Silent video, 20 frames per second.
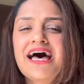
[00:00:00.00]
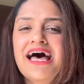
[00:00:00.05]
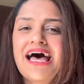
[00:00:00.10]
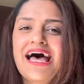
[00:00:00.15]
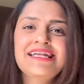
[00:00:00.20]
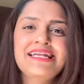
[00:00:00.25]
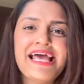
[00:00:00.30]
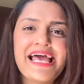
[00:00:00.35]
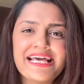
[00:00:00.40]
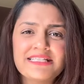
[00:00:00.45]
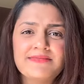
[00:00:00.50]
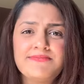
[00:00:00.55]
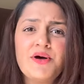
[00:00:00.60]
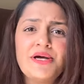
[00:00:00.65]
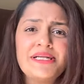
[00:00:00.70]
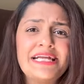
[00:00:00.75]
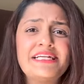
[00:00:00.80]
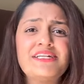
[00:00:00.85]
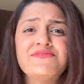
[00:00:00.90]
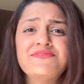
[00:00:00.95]
and
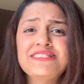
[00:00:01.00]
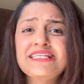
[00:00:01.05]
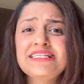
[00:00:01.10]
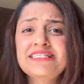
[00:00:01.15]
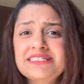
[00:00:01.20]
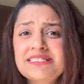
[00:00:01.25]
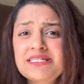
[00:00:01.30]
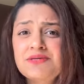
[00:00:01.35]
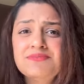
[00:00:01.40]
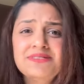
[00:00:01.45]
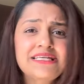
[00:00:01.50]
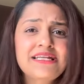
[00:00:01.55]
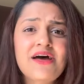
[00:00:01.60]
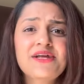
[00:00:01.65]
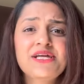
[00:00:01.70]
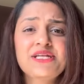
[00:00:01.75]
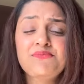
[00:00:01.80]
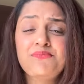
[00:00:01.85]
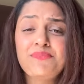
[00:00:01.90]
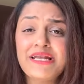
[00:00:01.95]
exploitative systems that are
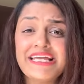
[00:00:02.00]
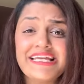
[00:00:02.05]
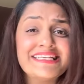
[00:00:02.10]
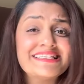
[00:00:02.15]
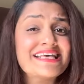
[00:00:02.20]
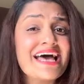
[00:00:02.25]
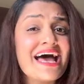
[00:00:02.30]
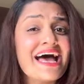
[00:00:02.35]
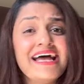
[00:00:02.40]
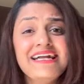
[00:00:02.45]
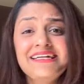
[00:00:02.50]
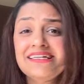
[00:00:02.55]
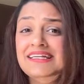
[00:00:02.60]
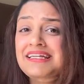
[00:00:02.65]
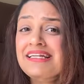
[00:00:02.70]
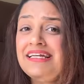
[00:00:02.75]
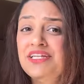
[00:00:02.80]
in place at elite